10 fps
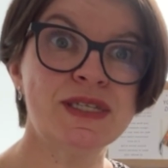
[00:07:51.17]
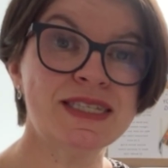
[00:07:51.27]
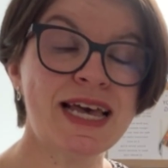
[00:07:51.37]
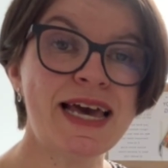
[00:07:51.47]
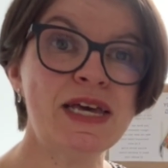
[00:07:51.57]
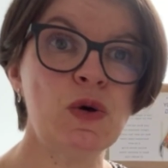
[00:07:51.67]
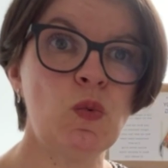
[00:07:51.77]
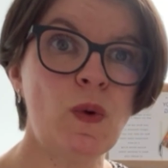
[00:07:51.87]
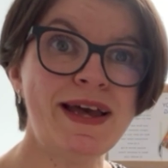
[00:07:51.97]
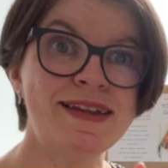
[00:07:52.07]
to say
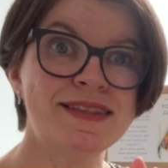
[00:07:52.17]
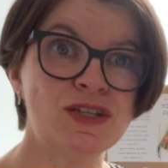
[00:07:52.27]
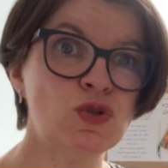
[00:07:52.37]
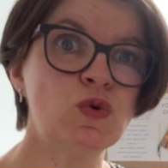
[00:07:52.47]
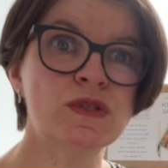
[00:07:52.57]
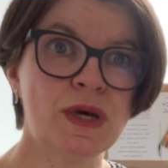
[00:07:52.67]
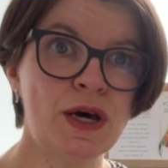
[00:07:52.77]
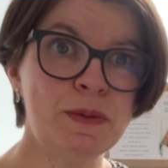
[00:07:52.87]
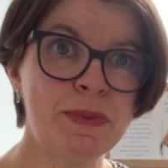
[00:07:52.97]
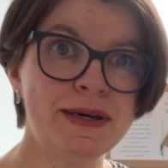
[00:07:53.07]
when the doors
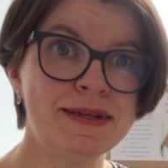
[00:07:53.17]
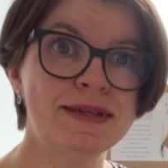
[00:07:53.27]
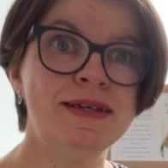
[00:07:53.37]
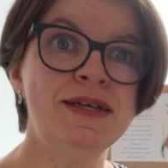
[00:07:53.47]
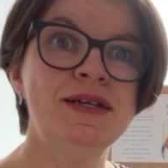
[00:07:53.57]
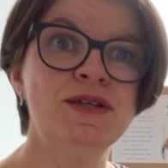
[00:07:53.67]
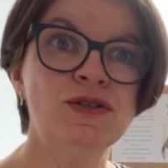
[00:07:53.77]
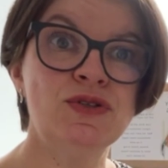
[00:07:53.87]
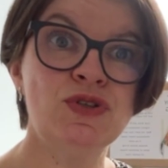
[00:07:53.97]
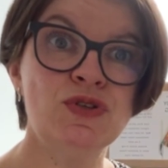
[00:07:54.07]
are open
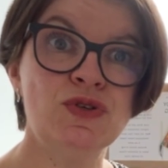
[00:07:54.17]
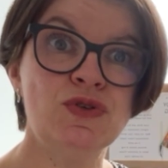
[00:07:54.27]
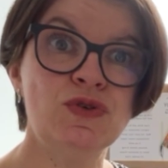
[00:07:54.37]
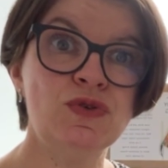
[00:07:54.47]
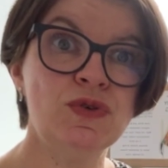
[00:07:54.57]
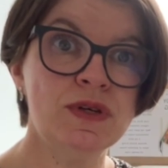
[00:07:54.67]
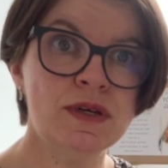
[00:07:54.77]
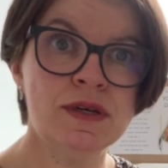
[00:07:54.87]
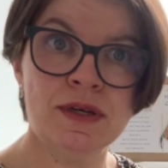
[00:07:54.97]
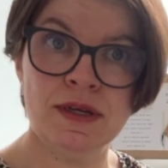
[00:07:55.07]
to
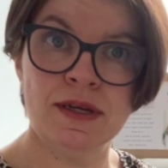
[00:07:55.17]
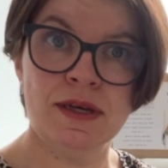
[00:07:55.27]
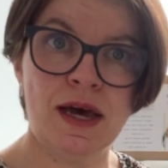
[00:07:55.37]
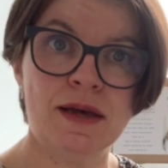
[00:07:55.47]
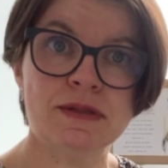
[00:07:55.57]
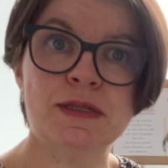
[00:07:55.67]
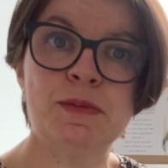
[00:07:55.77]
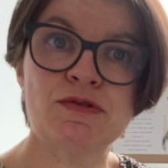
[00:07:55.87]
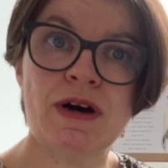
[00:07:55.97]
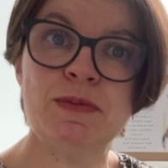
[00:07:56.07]

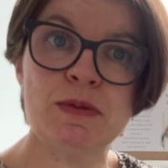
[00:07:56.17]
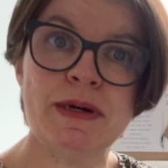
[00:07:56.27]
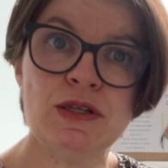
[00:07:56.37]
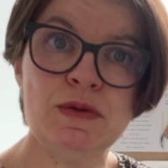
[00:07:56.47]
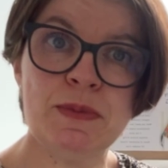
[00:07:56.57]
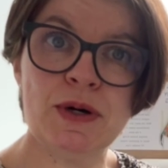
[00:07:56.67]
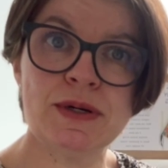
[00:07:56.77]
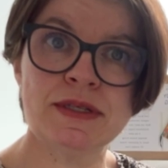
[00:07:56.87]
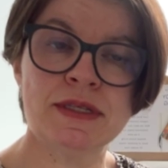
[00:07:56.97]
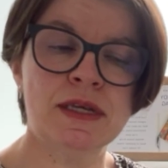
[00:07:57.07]
subscribe to my new
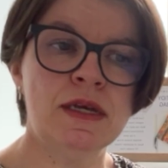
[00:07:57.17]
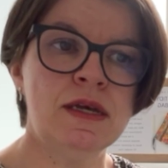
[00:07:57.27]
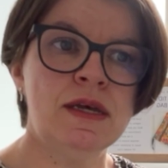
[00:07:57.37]
box.